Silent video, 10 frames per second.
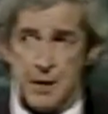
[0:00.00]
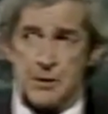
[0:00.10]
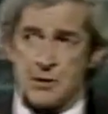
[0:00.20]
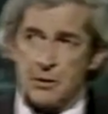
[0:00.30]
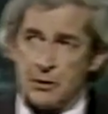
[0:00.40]
I
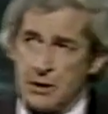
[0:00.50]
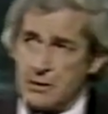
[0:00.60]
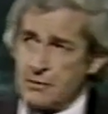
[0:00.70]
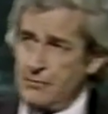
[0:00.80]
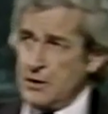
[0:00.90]
mean, some of the
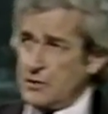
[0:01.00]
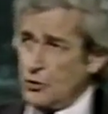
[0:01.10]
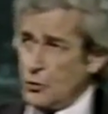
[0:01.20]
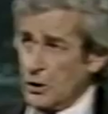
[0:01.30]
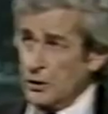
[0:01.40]
greatest events in
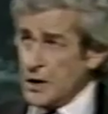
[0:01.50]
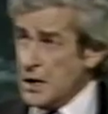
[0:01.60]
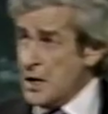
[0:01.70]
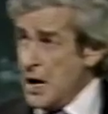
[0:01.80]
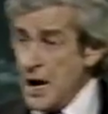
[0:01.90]
the world
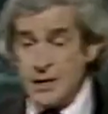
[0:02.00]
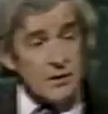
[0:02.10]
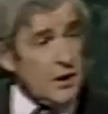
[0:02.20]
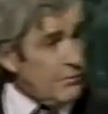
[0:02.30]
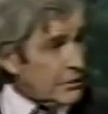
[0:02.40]
I
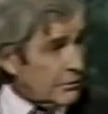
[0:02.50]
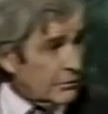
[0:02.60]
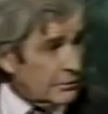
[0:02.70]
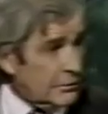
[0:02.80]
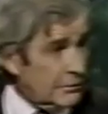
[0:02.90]
discovered
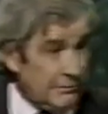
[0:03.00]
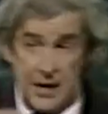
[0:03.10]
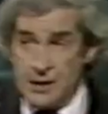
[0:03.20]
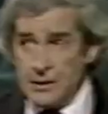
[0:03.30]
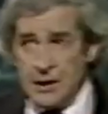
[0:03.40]

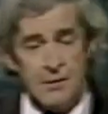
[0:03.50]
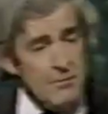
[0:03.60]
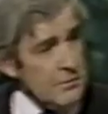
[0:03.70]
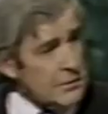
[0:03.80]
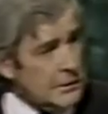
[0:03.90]
via the
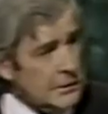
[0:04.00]
telephone.